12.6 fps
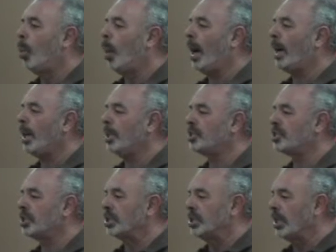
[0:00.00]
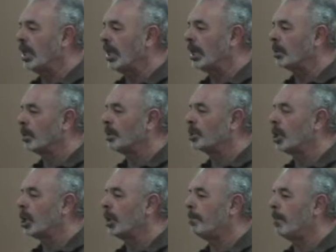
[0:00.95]
what is the
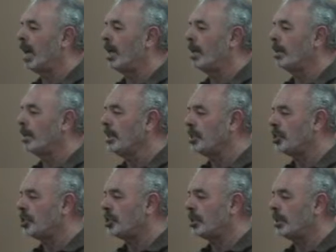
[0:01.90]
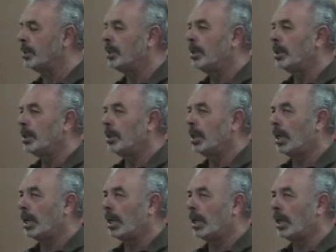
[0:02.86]
tolerance on my least
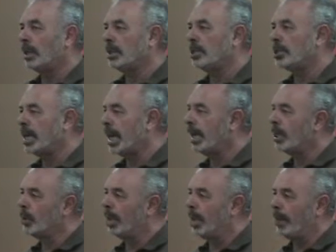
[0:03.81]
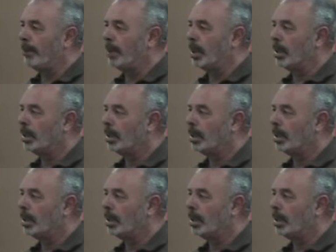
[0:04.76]
accurate number?